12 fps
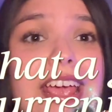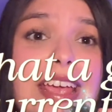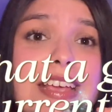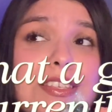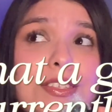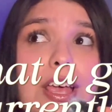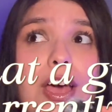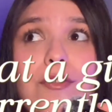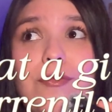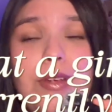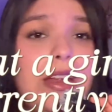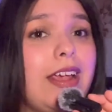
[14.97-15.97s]
is a
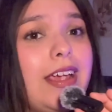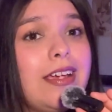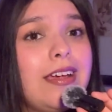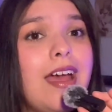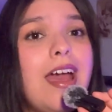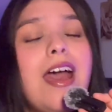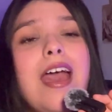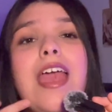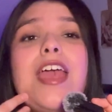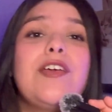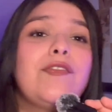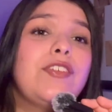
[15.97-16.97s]
reading.
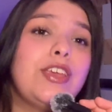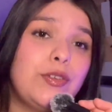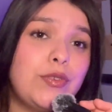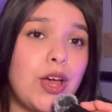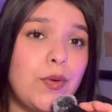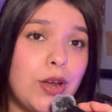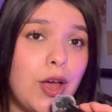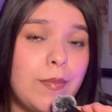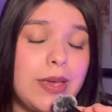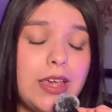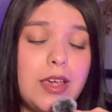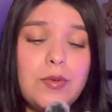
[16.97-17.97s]
If you don't know
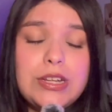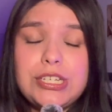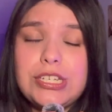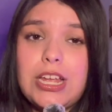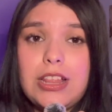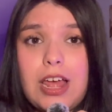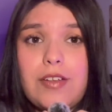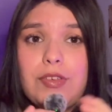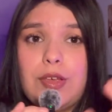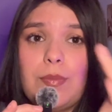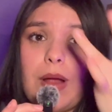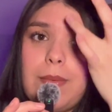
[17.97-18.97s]
me, which a lot of
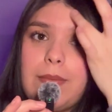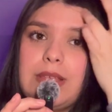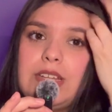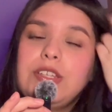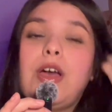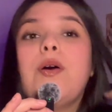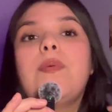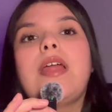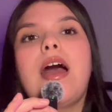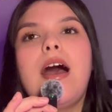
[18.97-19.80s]
you probably don't,